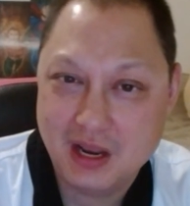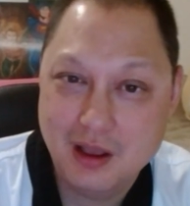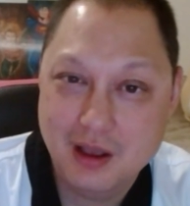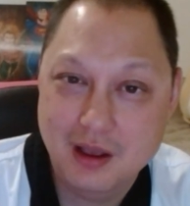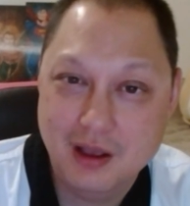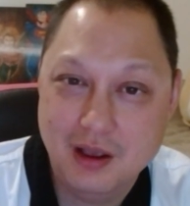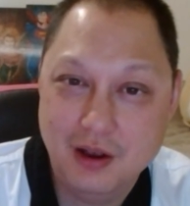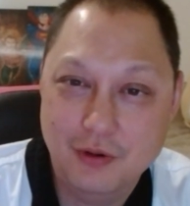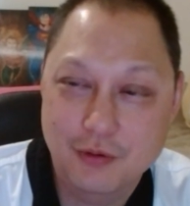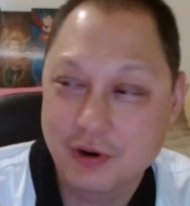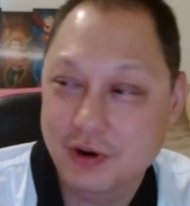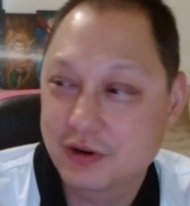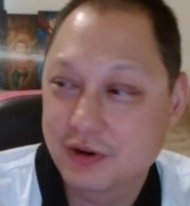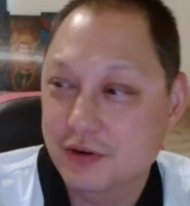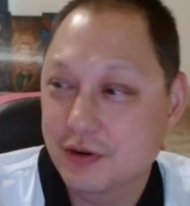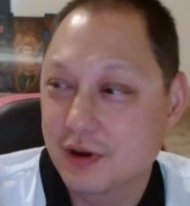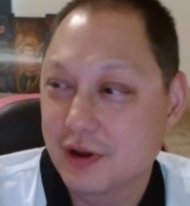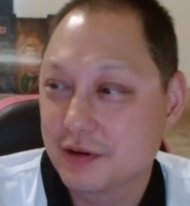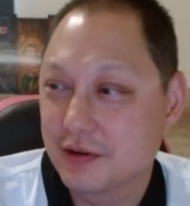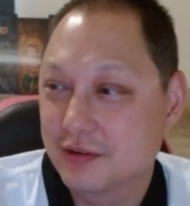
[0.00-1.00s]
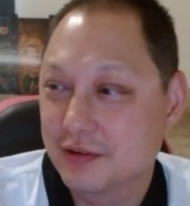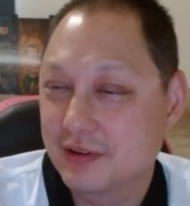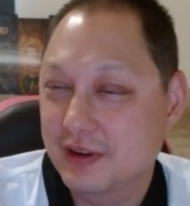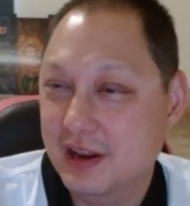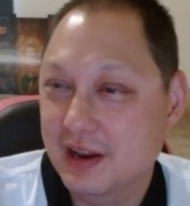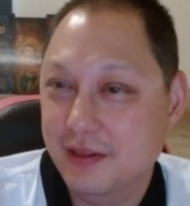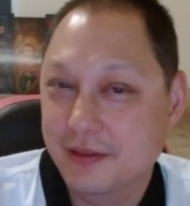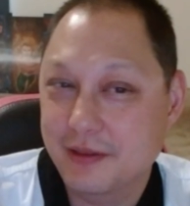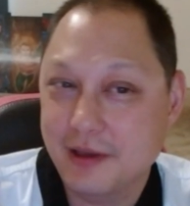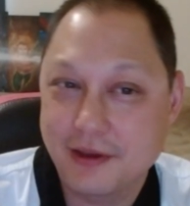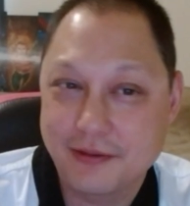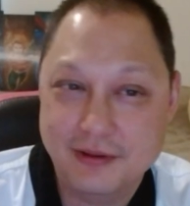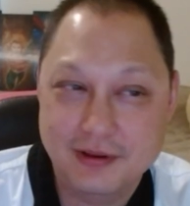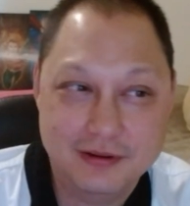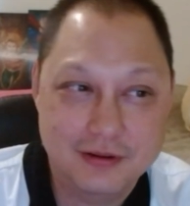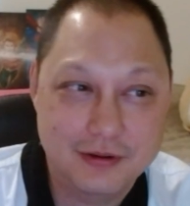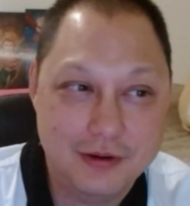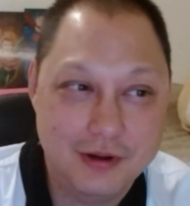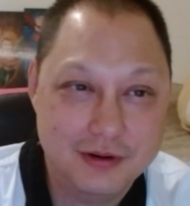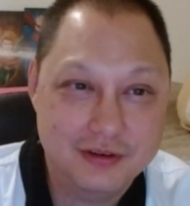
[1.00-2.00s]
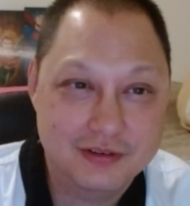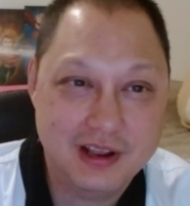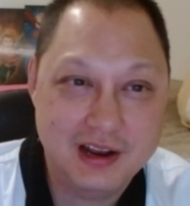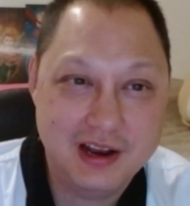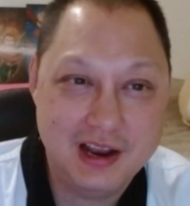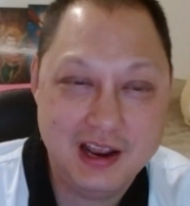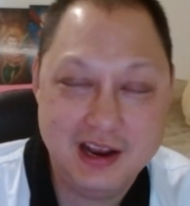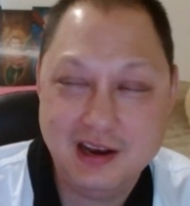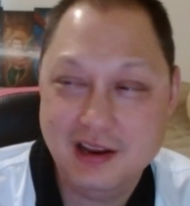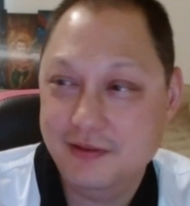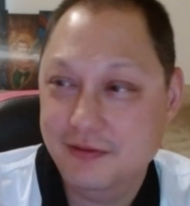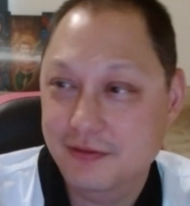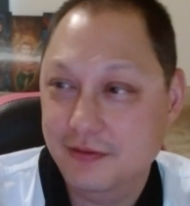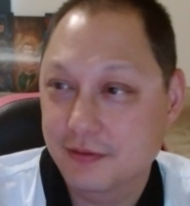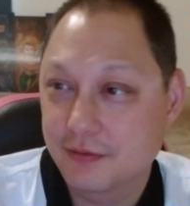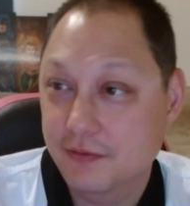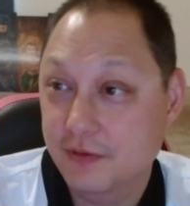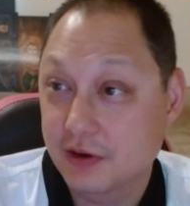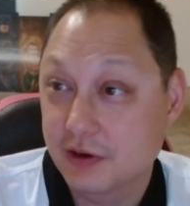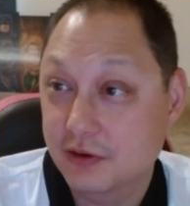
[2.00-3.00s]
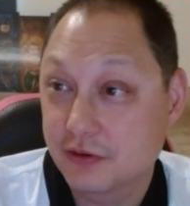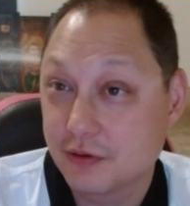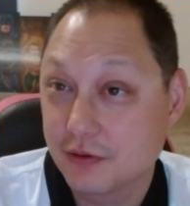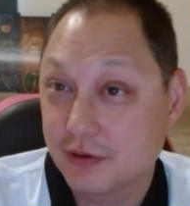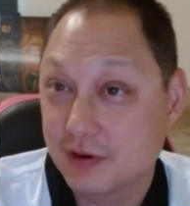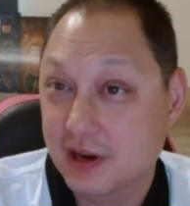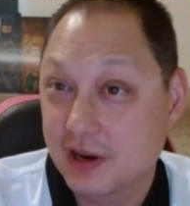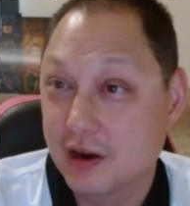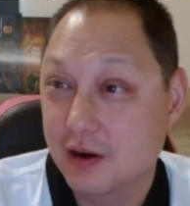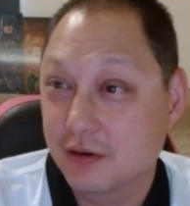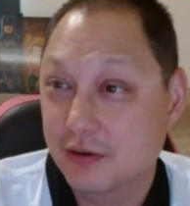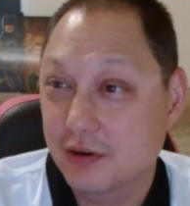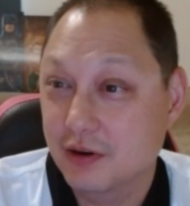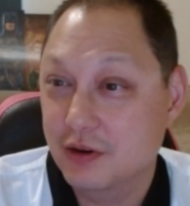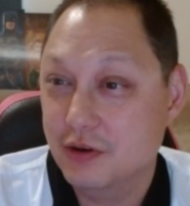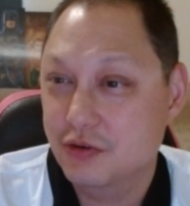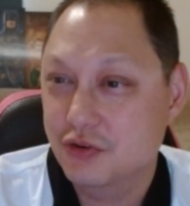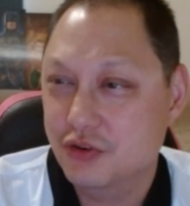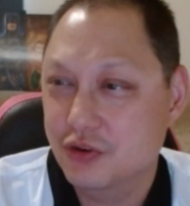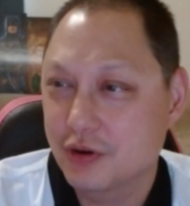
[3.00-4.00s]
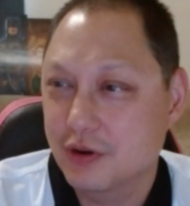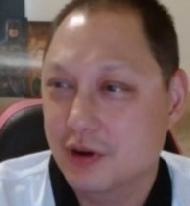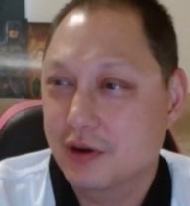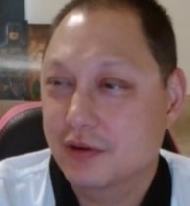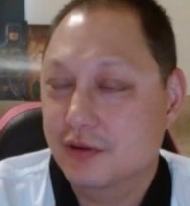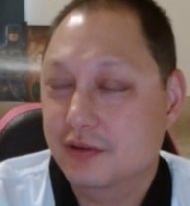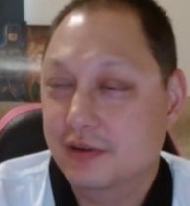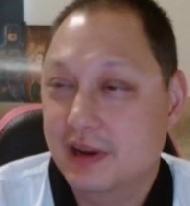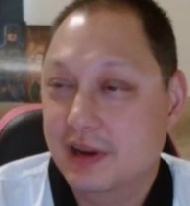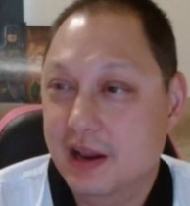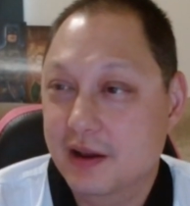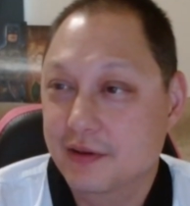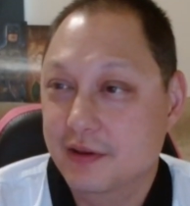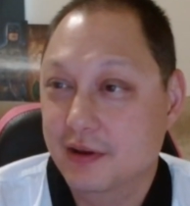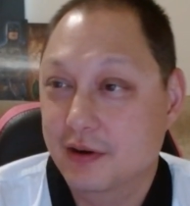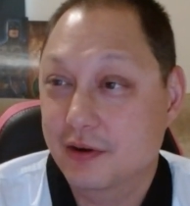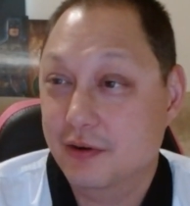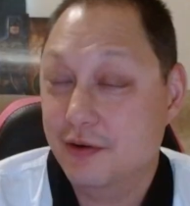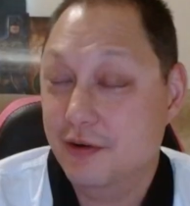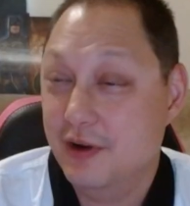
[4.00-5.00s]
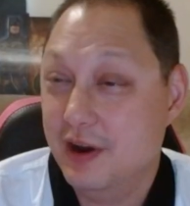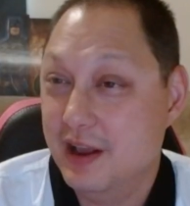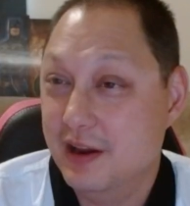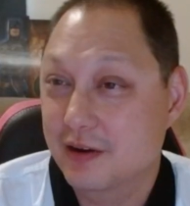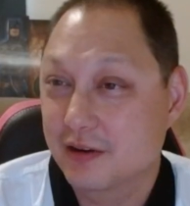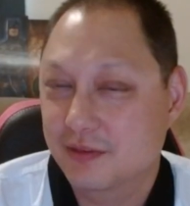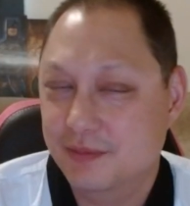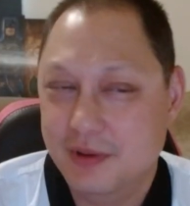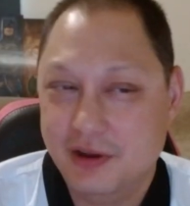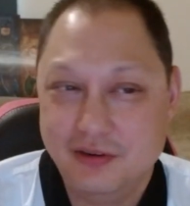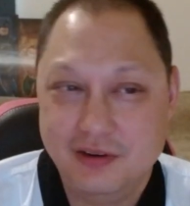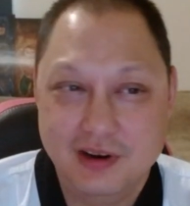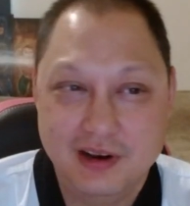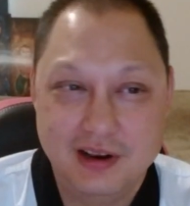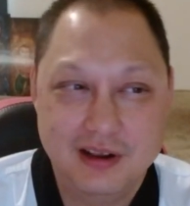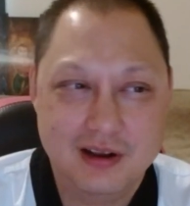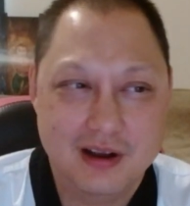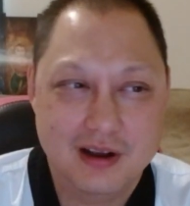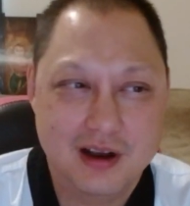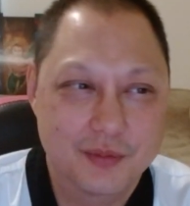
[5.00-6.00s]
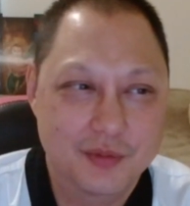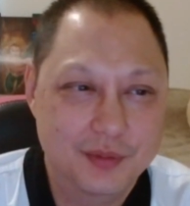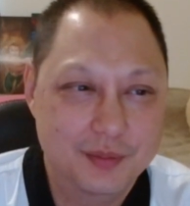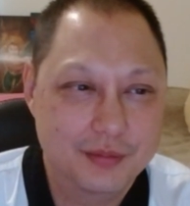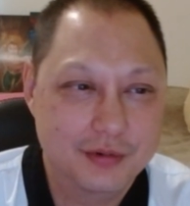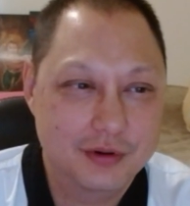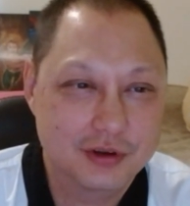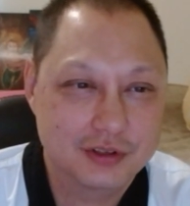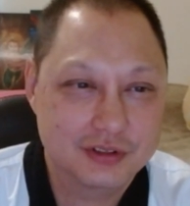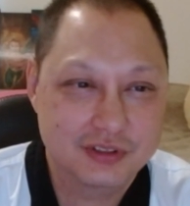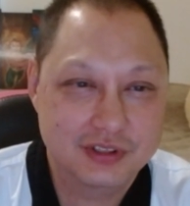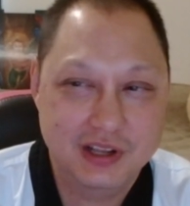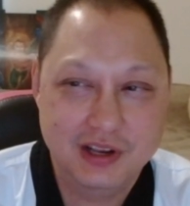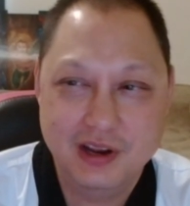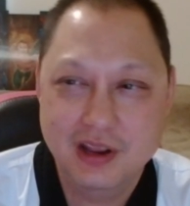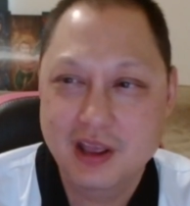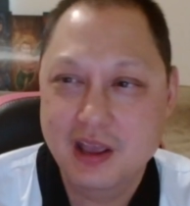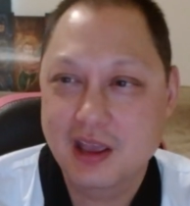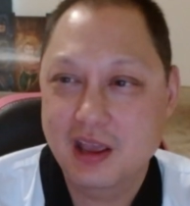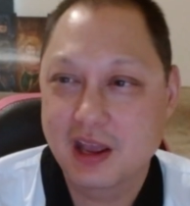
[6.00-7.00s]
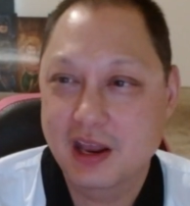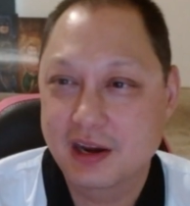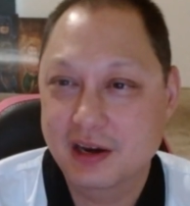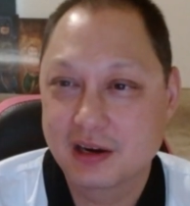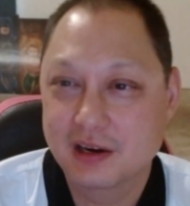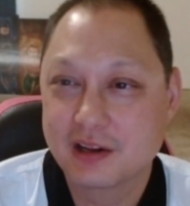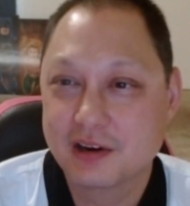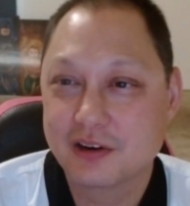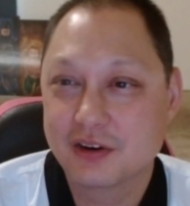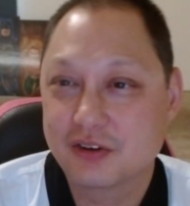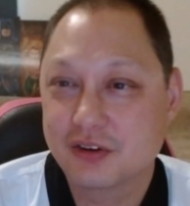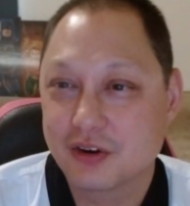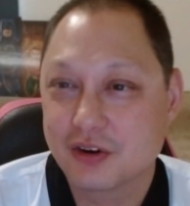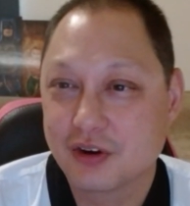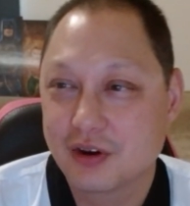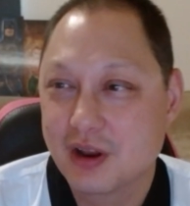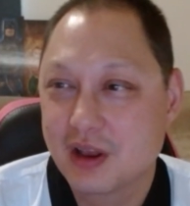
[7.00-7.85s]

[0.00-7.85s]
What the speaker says: in order to understand, I think to understand any fictional character, you should understand the creator, especially in comic books and literature.